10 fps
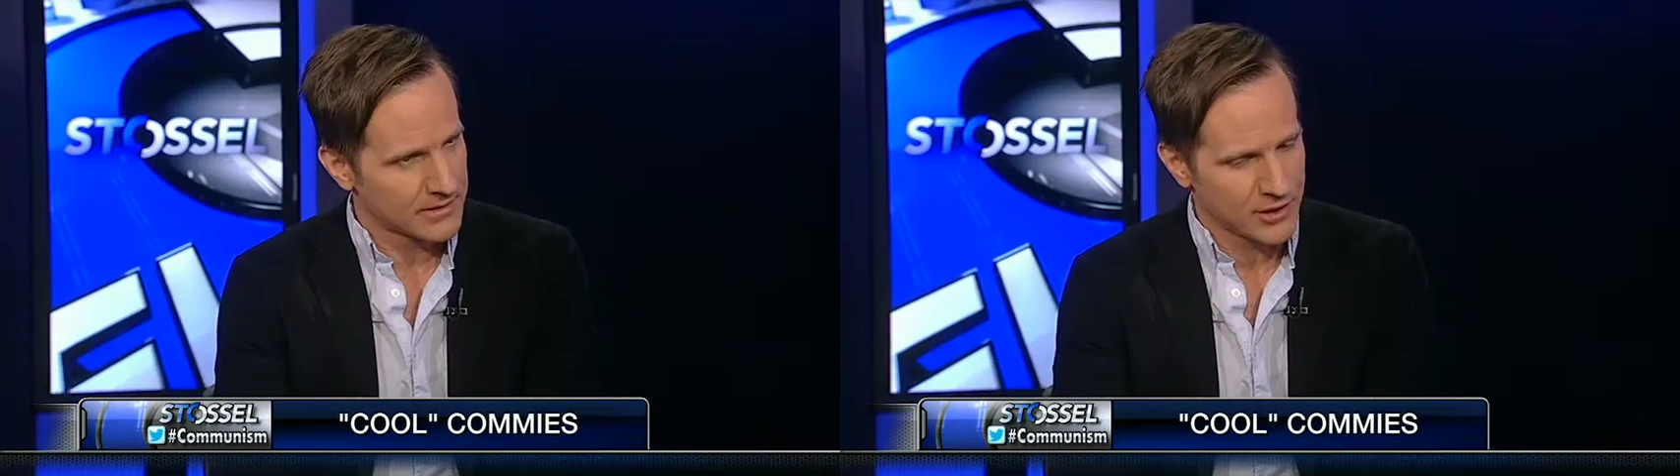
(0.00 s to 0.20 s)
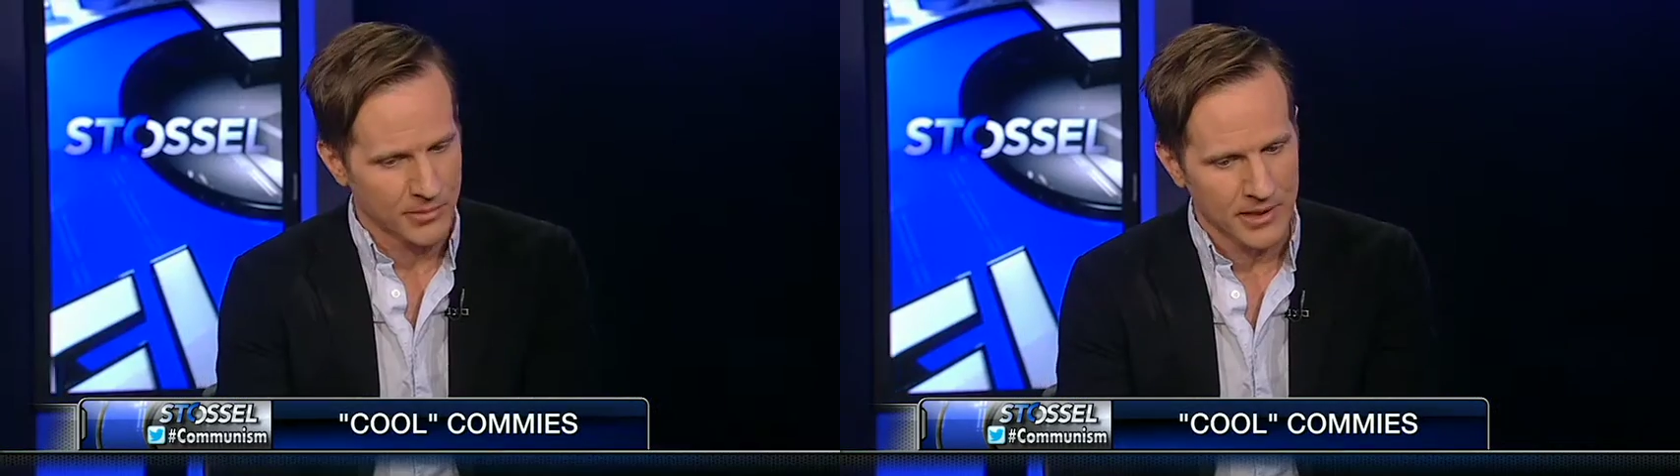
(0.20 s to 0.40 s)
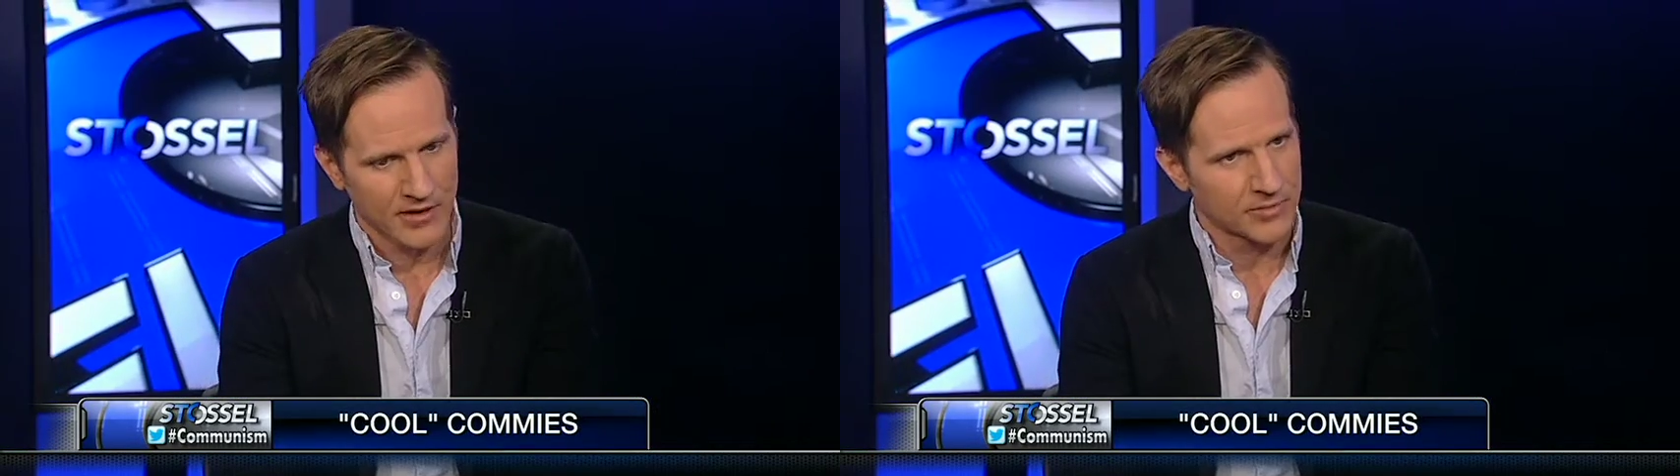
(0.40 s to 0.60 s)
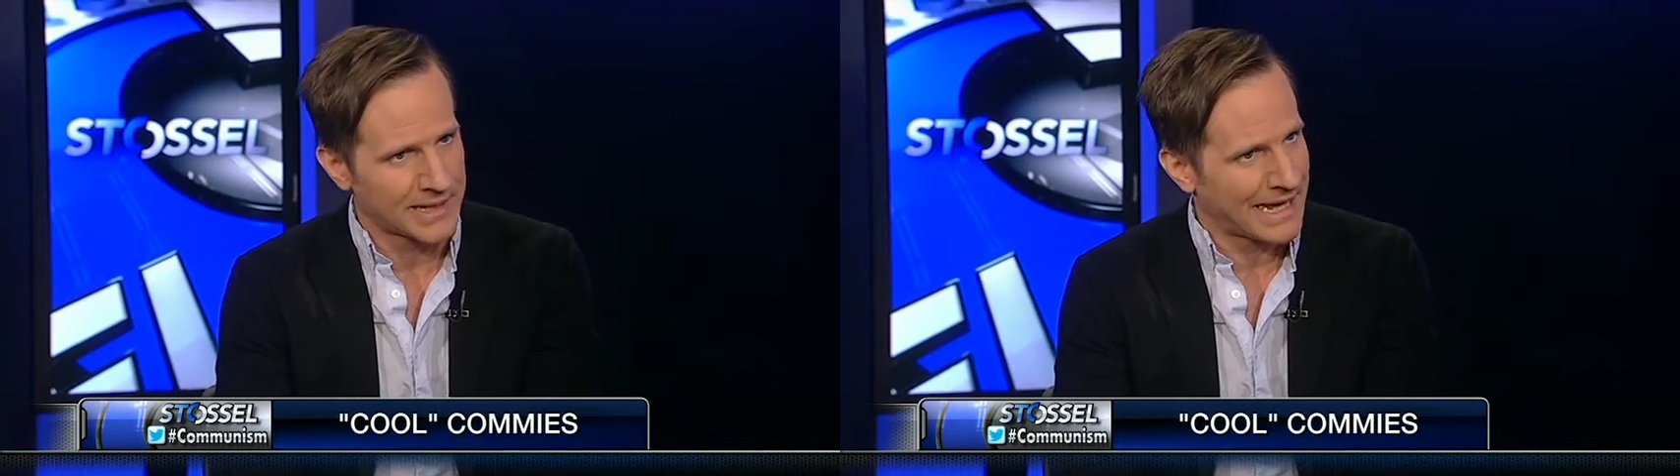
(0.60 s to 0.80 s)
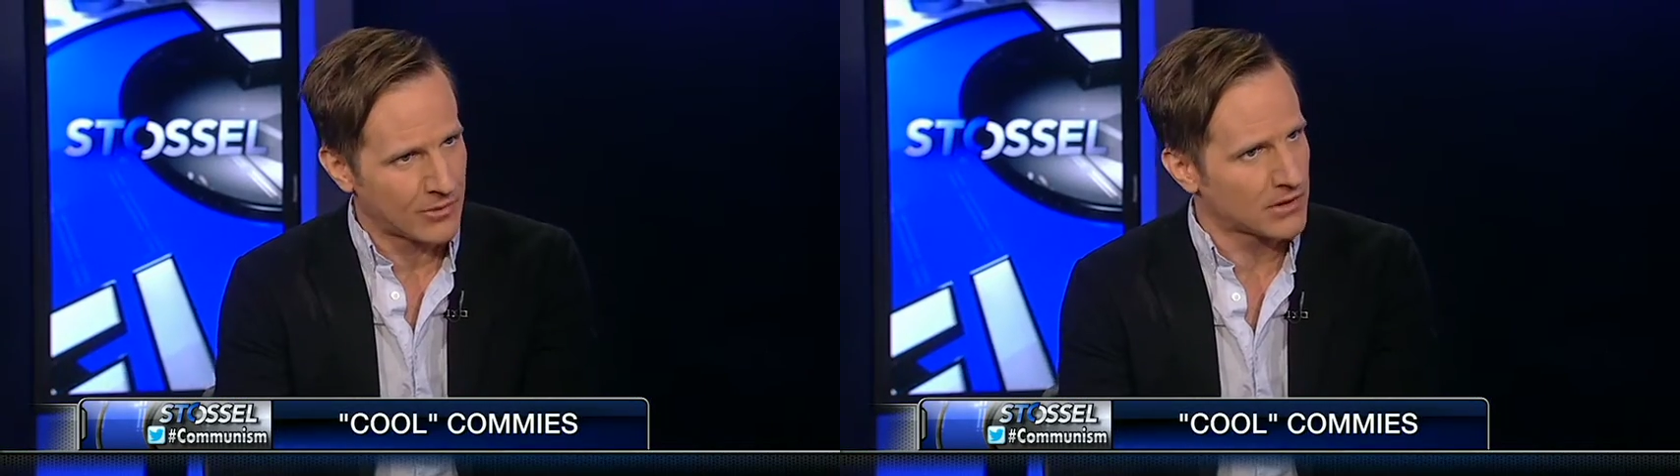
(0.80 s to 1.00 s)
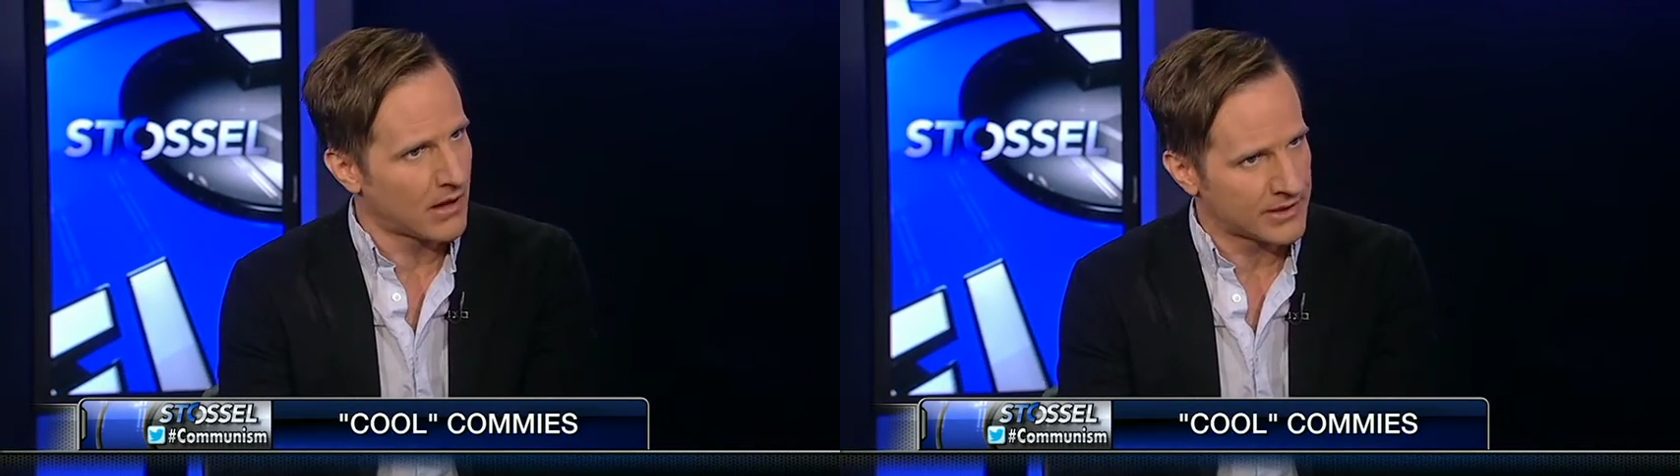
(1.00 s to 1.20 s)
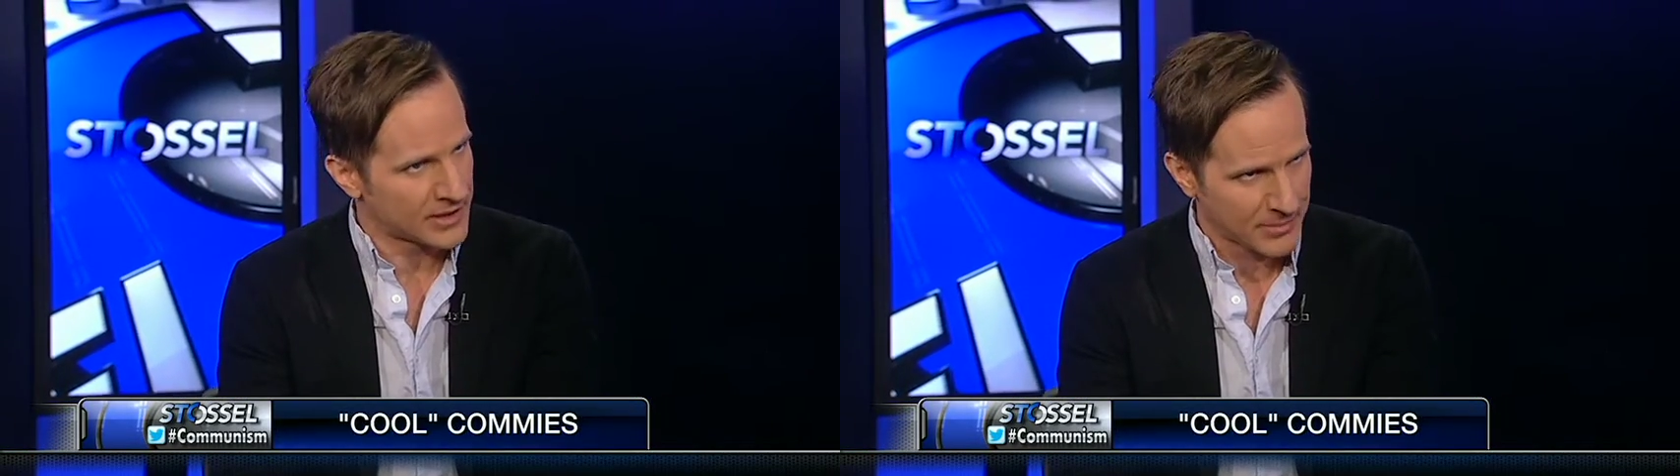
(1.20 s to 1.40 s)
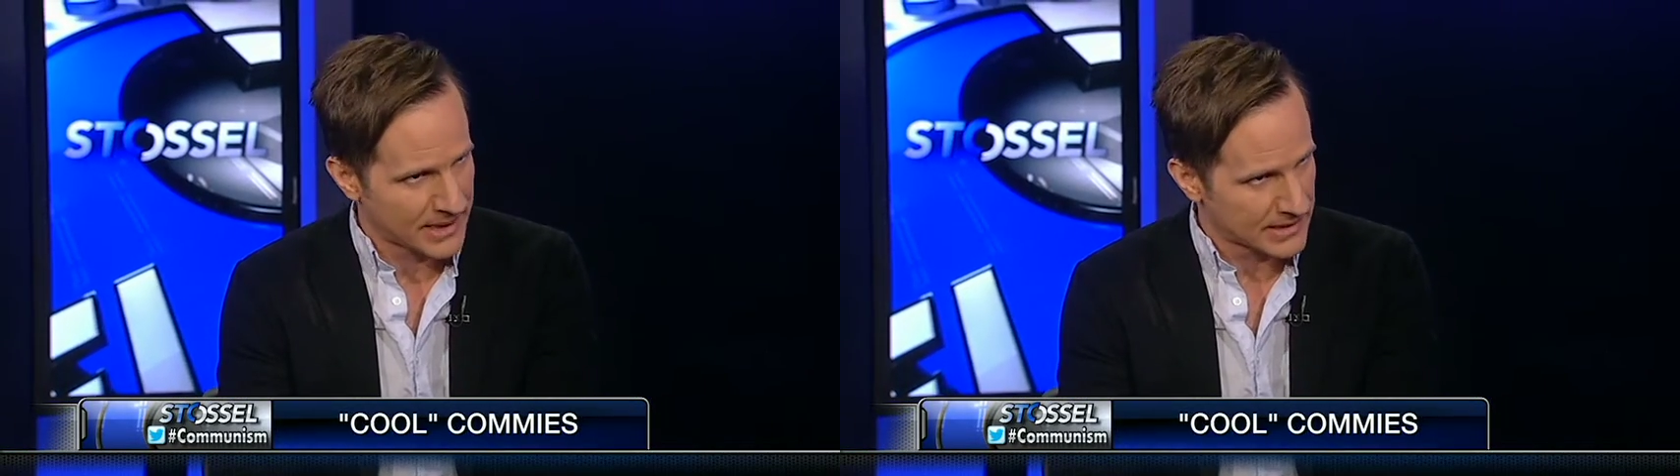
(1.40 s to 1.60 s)
Cuban government outlawed
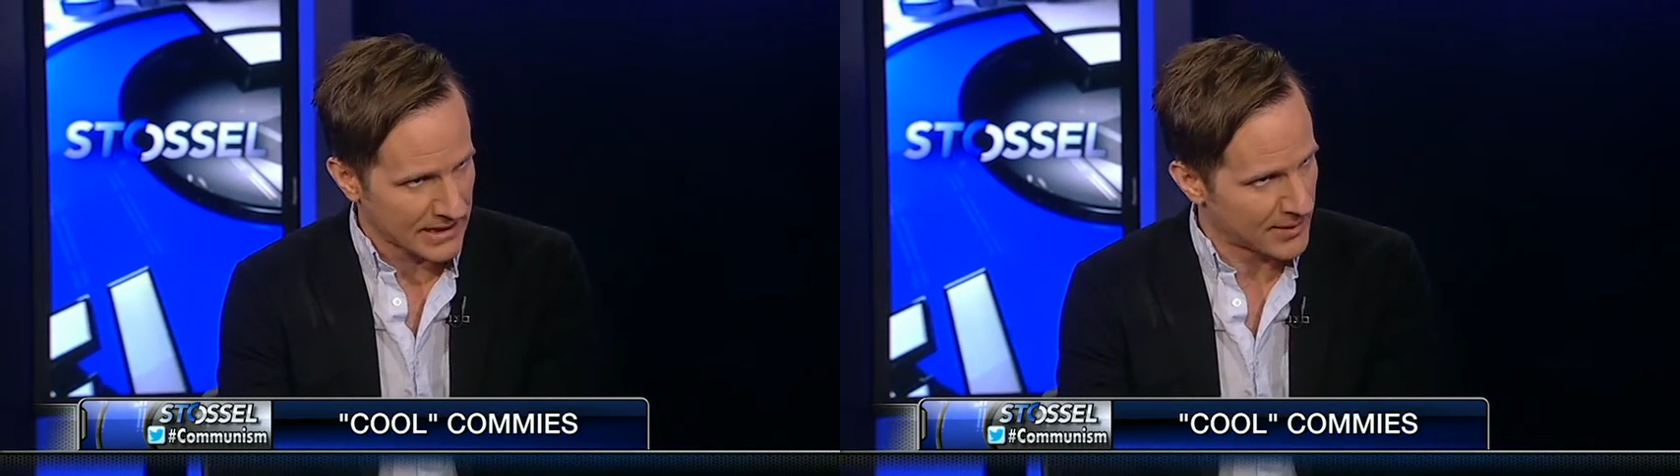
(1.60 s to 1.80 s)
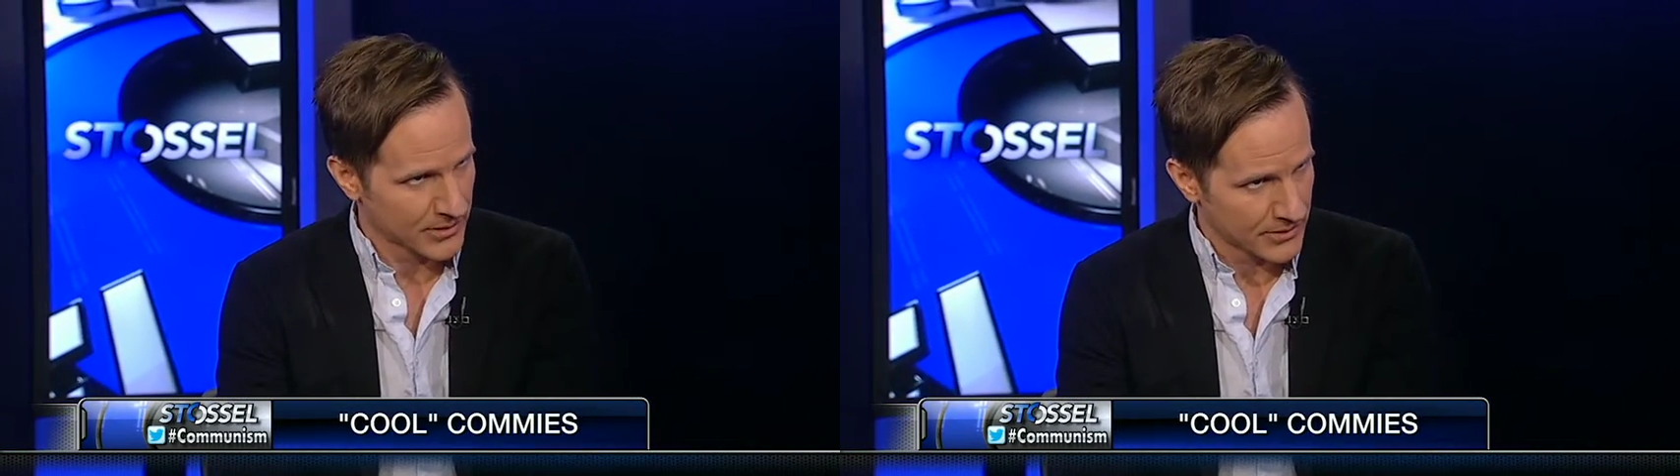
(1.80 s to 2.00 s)
independent labor